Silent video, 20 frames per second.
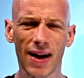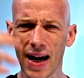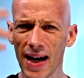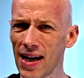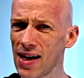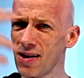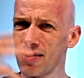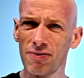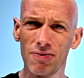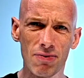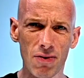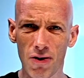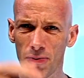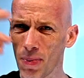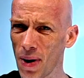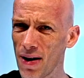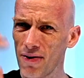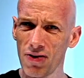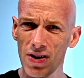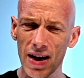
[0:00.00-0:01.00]
eight of
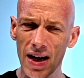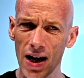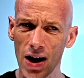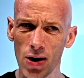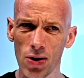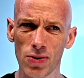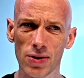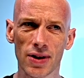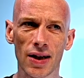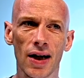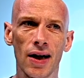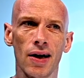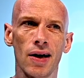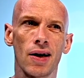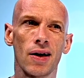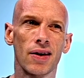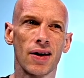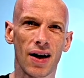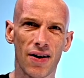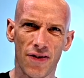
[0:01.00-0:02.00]
my videos
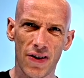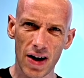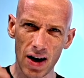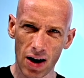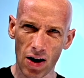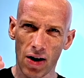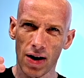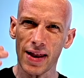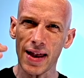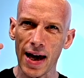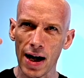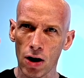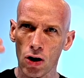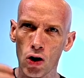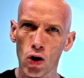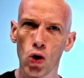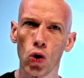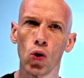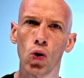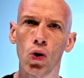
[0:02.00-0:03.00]
that I think are kind of that
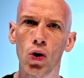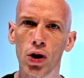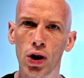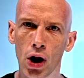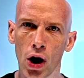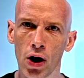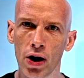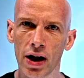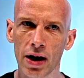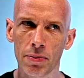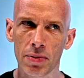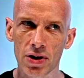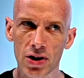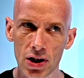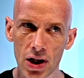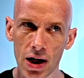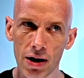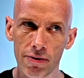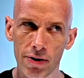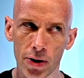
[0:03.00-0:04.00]
core learning
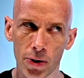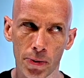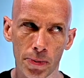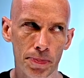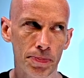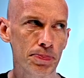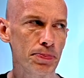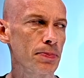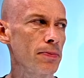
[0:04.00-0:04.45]
material.